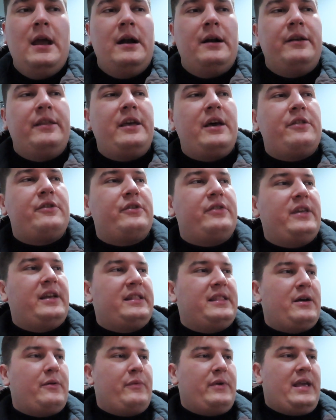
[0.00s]
The other
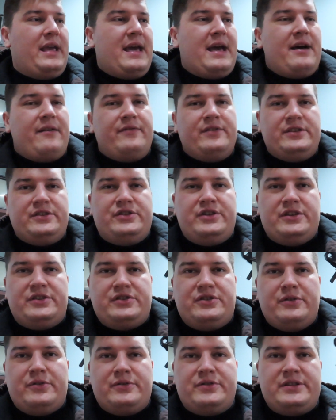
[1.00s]
thing that we have is
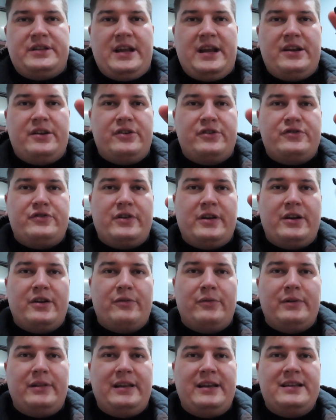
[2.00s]
just your standard trigger
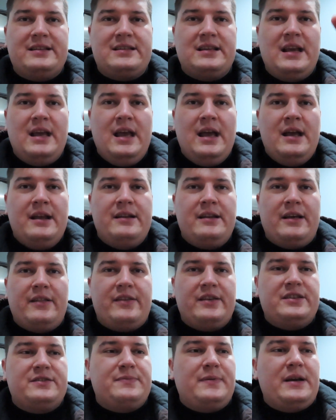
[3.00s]
release.
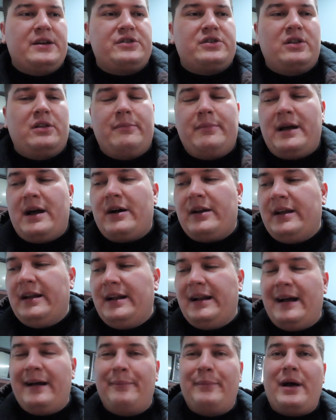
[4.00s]
Nothing special about it.
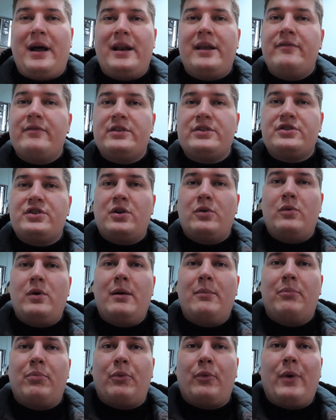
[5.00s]
I'm not even sure
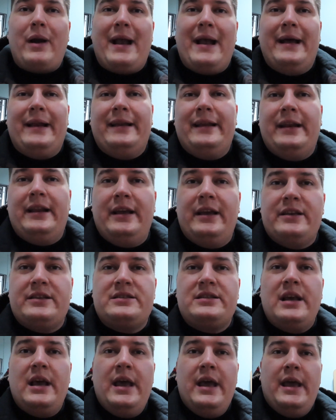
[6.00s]
what brand it
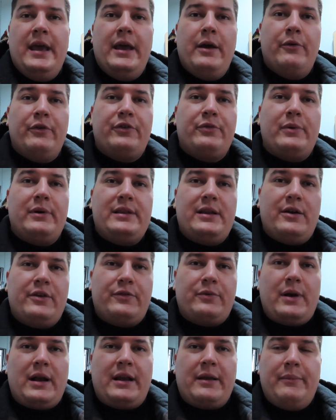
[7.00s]
is. It was one that
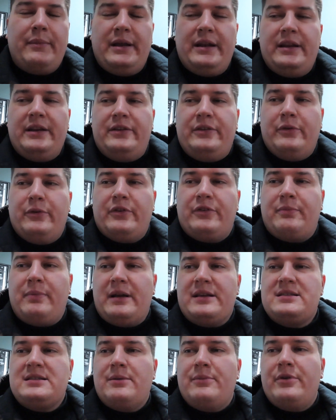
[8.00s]
was recommended to us
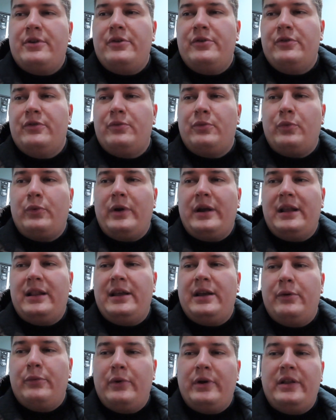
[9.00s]
by someone who's
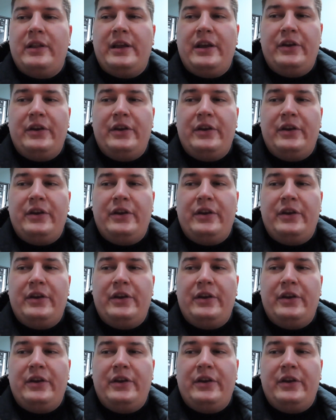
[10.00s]
really, really